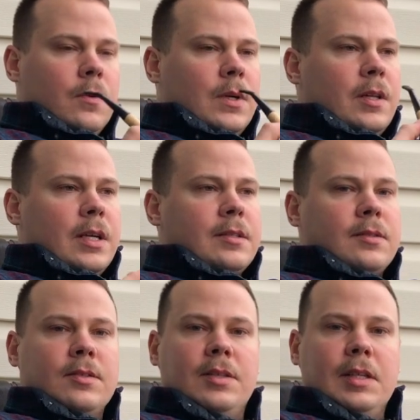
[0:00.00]
Well,
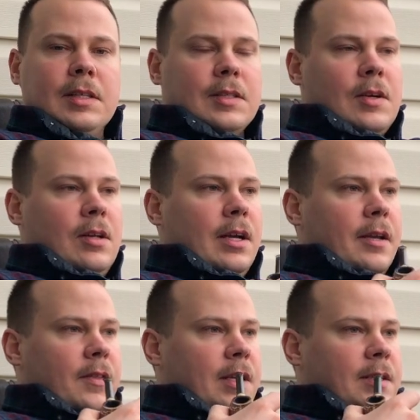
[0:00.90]
that's all I
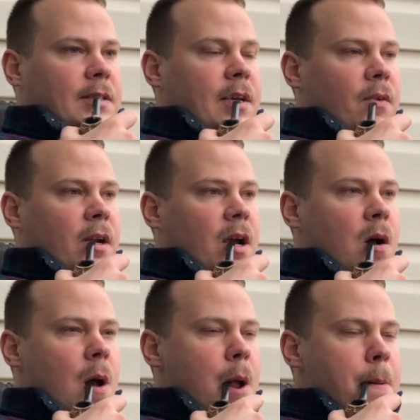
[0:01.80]
could think to say right now.